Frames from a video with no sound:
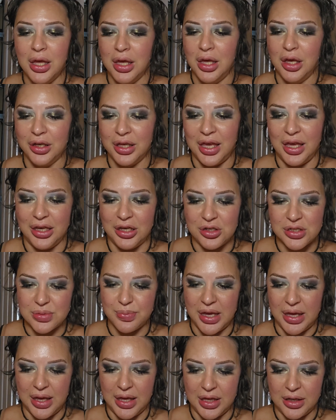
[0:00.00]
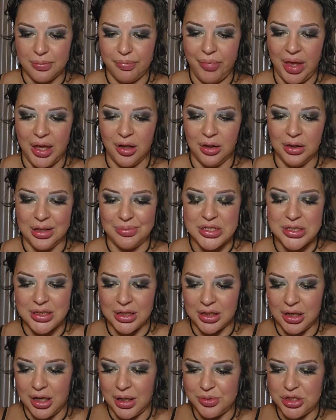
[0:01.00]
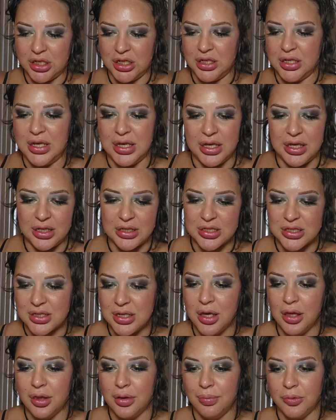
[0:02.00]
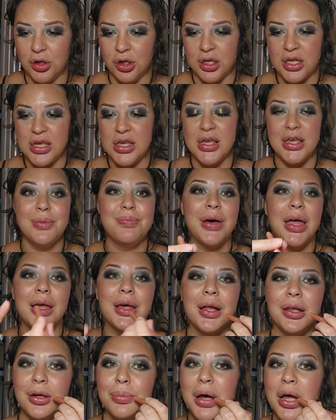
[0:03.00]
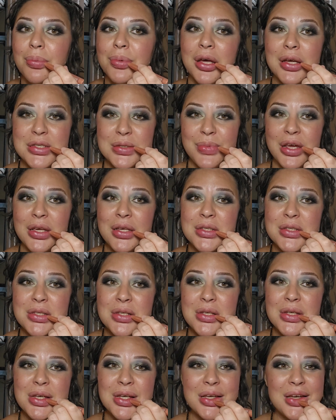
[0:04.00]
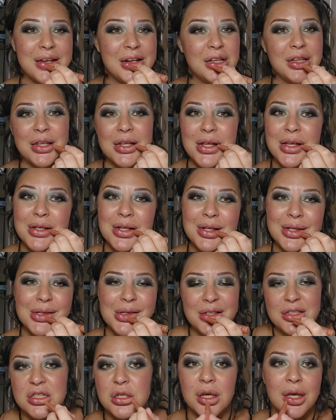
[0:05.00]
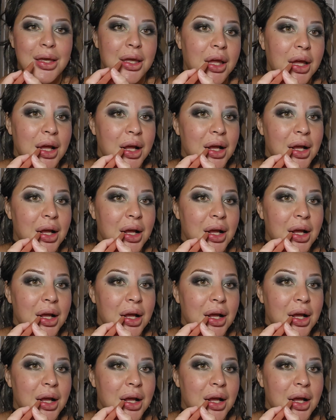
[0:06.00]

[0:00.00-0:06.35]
Okay, here's my pale lipstick option. It's Cookie by ColourPop Cosmetics. It's okay.